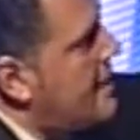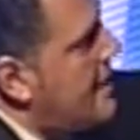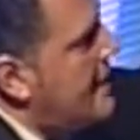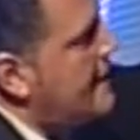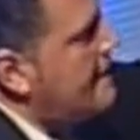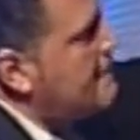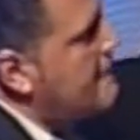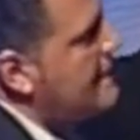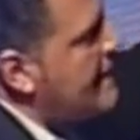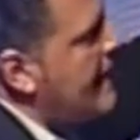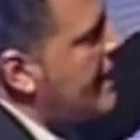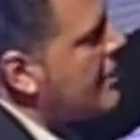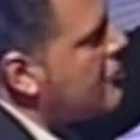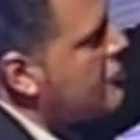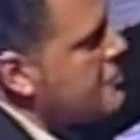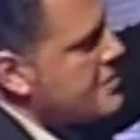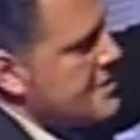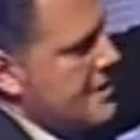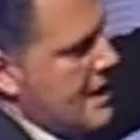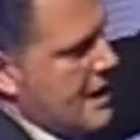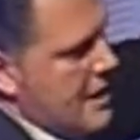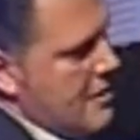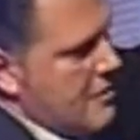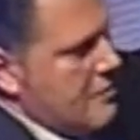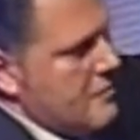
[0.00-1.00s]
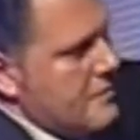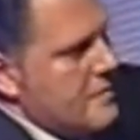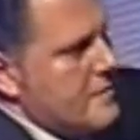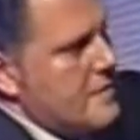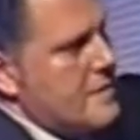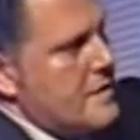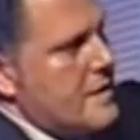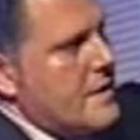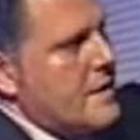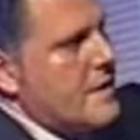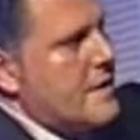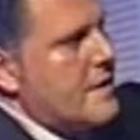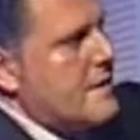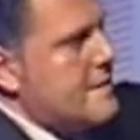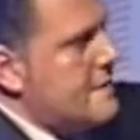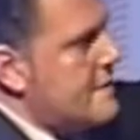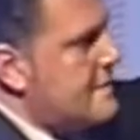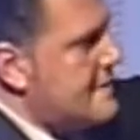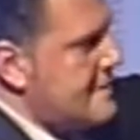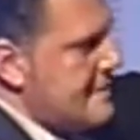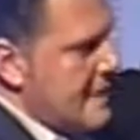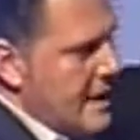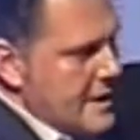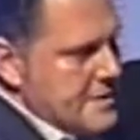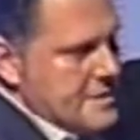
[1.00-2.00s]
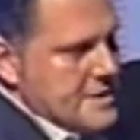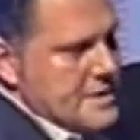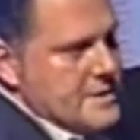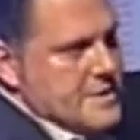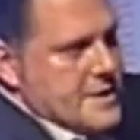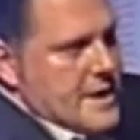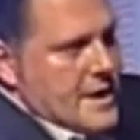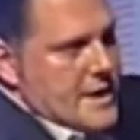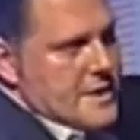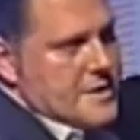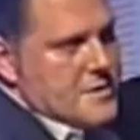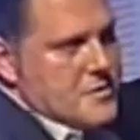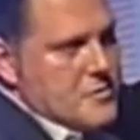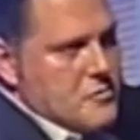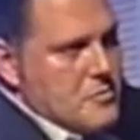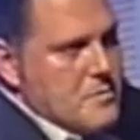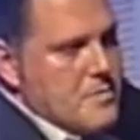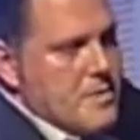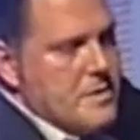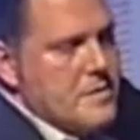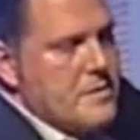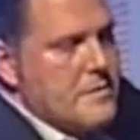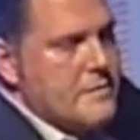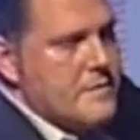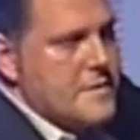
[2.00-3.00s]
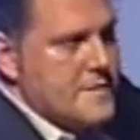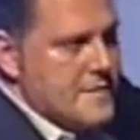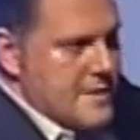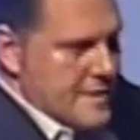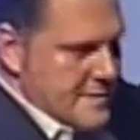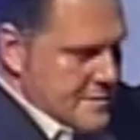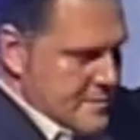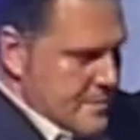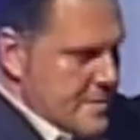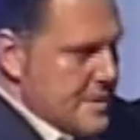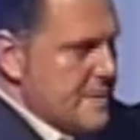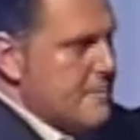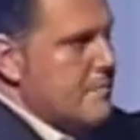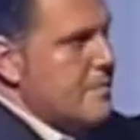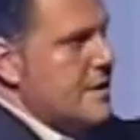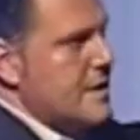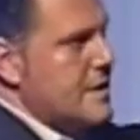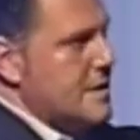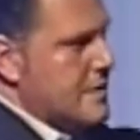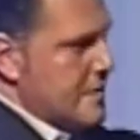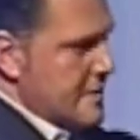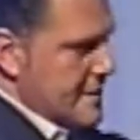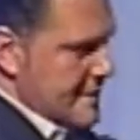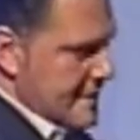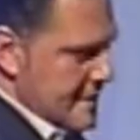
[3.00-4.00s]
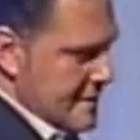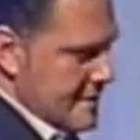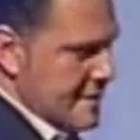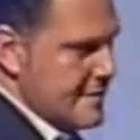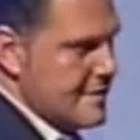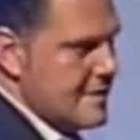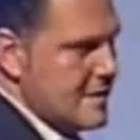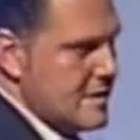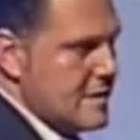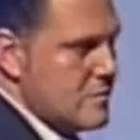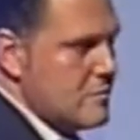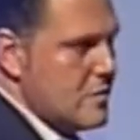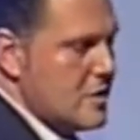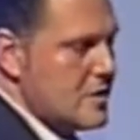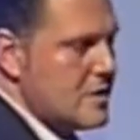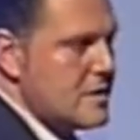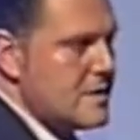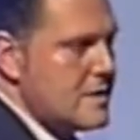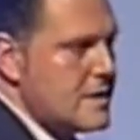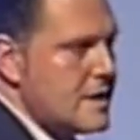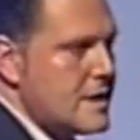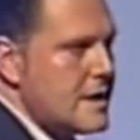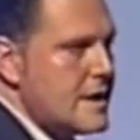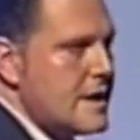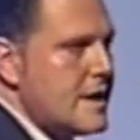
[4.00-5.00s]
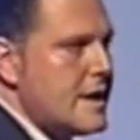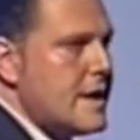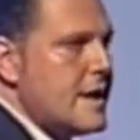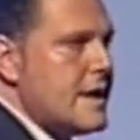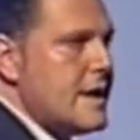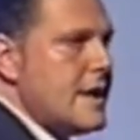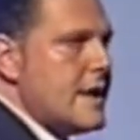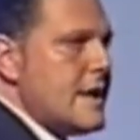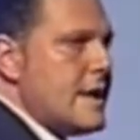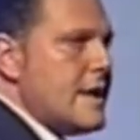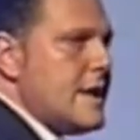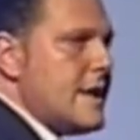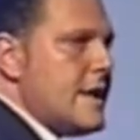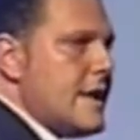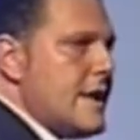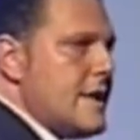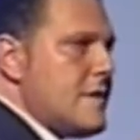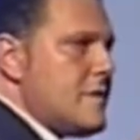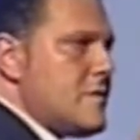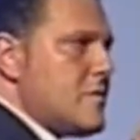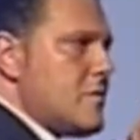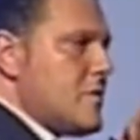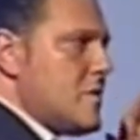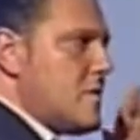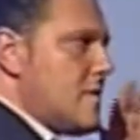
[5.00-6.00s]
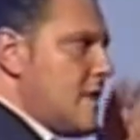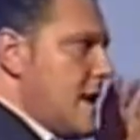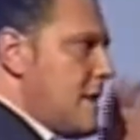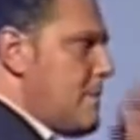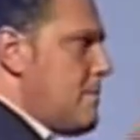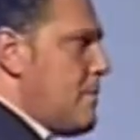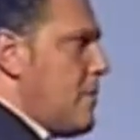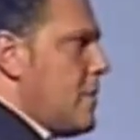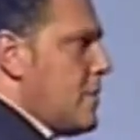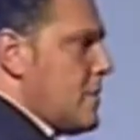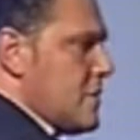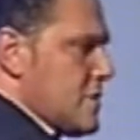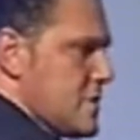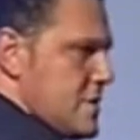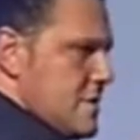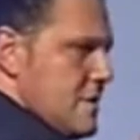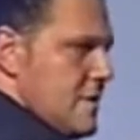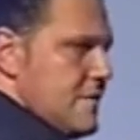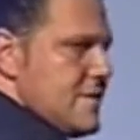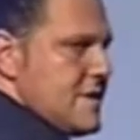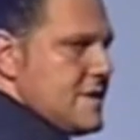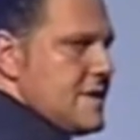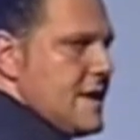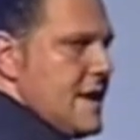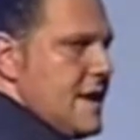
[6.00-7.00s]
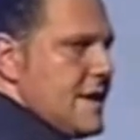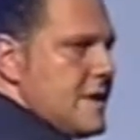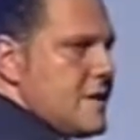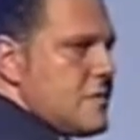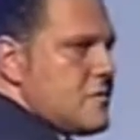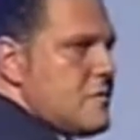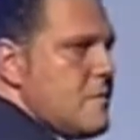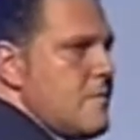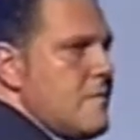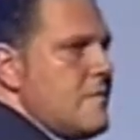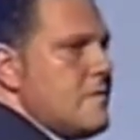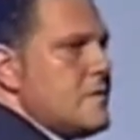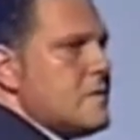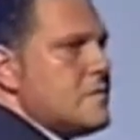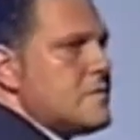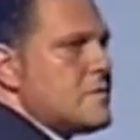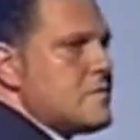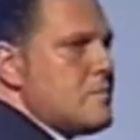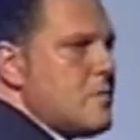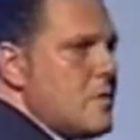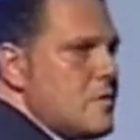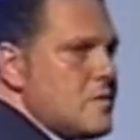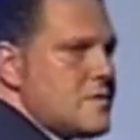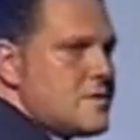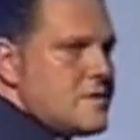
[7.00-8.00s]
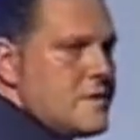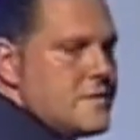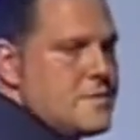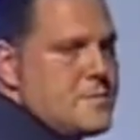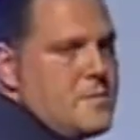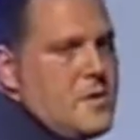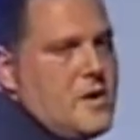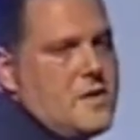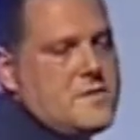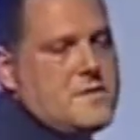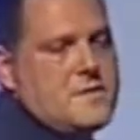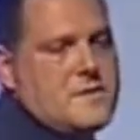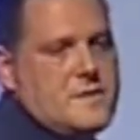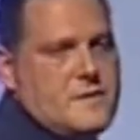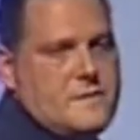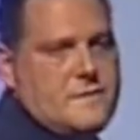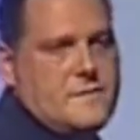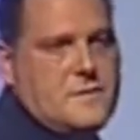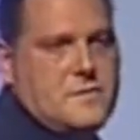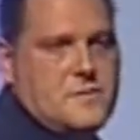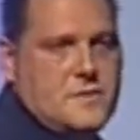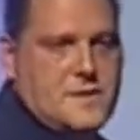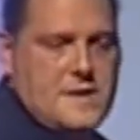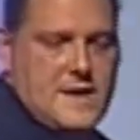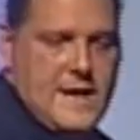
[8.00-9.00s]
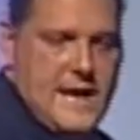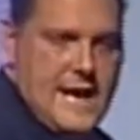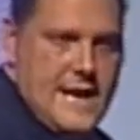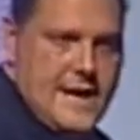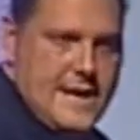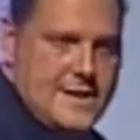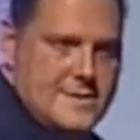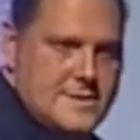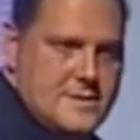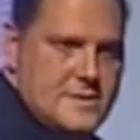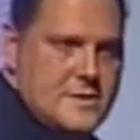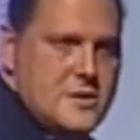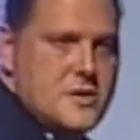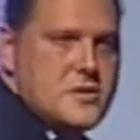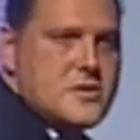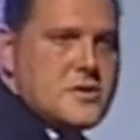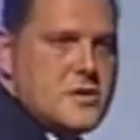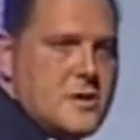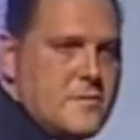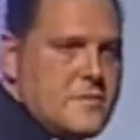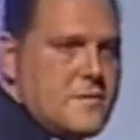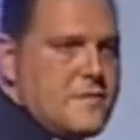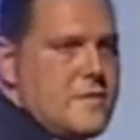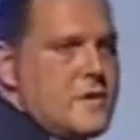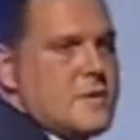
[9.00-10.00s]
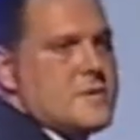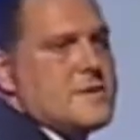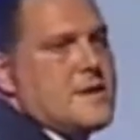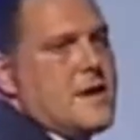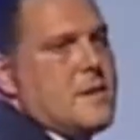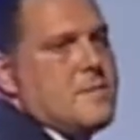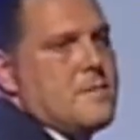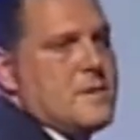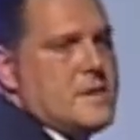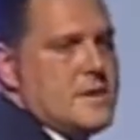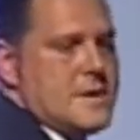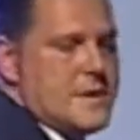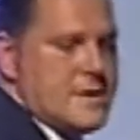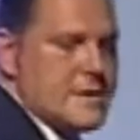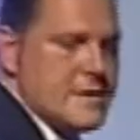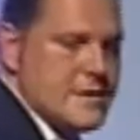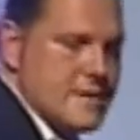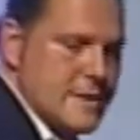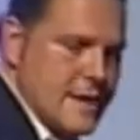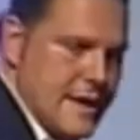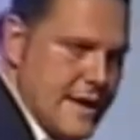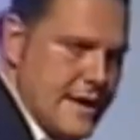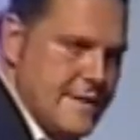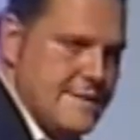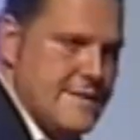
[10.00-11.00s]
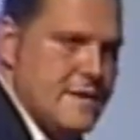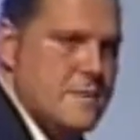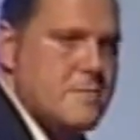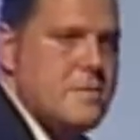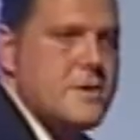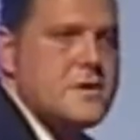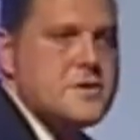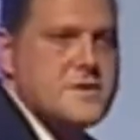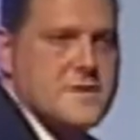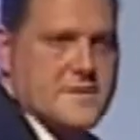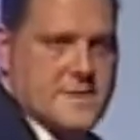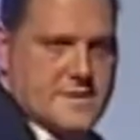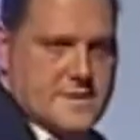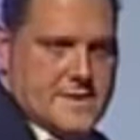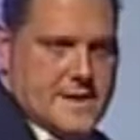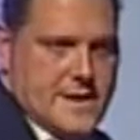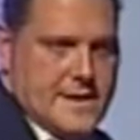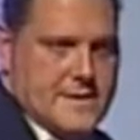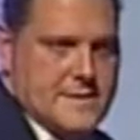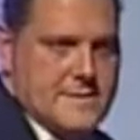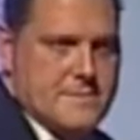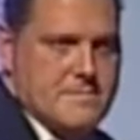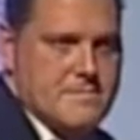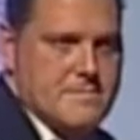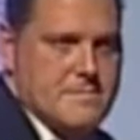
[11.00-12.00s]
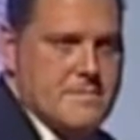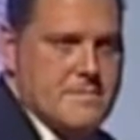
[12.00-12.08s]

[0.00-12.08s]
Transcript: can narrow down the starting target group, this has been built on a statistical model, into that portion of the target group who's most responsive to the ad in terms, for example, in raising purchase intent.